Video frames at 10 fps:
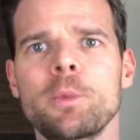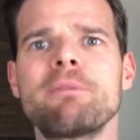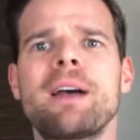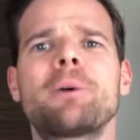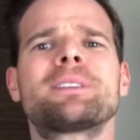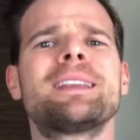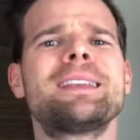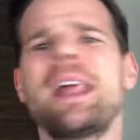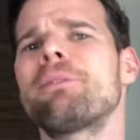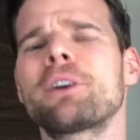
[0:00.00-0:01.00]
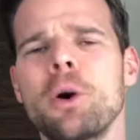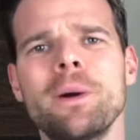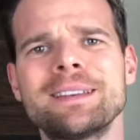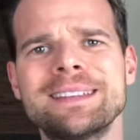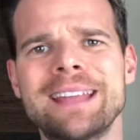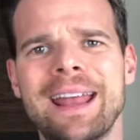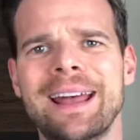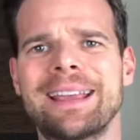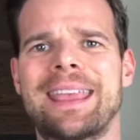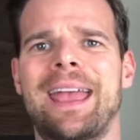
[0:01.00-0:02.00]
we vowed to never go into debt
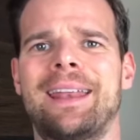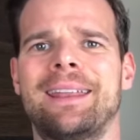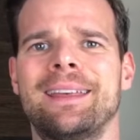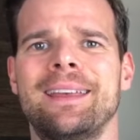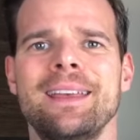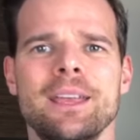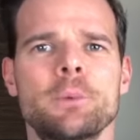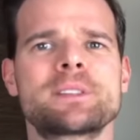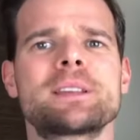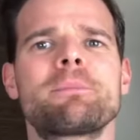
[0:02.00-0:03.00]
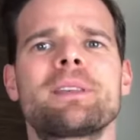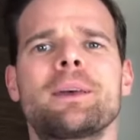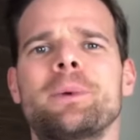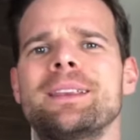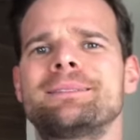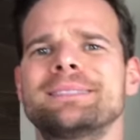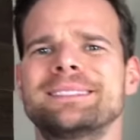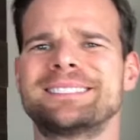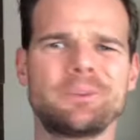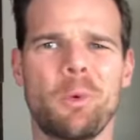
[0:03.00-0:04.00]
again. It was something that we
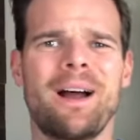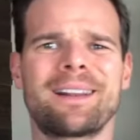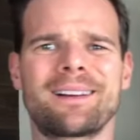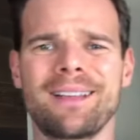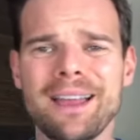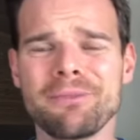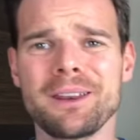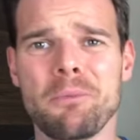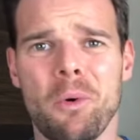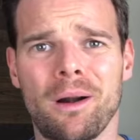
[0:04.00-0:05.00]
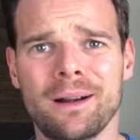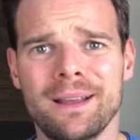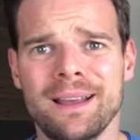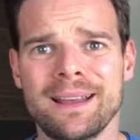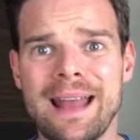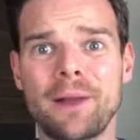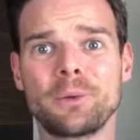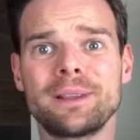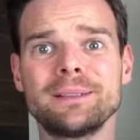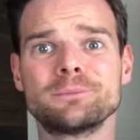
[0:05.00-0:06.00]
didn't want in our life anymore. Not
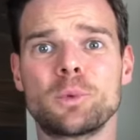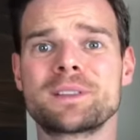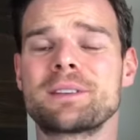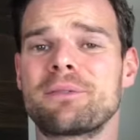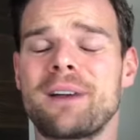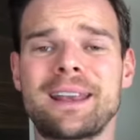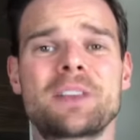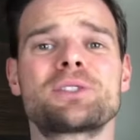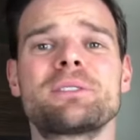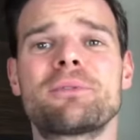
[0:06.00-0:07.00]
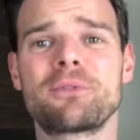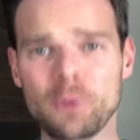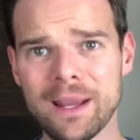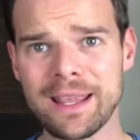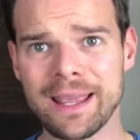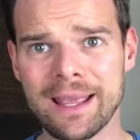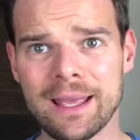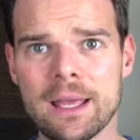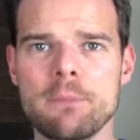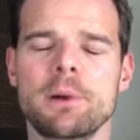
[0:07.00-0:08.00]
only was it financially
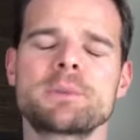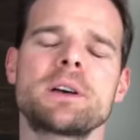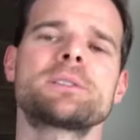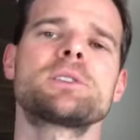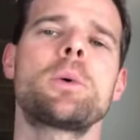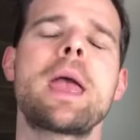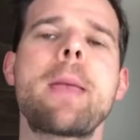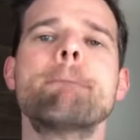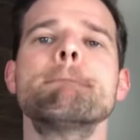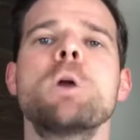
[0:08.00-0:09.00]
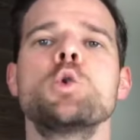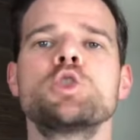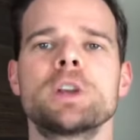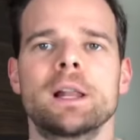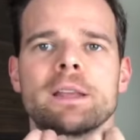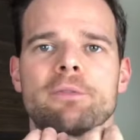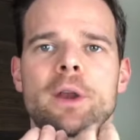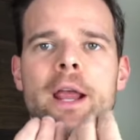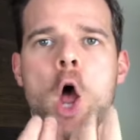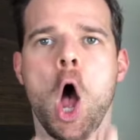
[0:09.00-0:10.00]
freeing, but it was also emotionally freeing.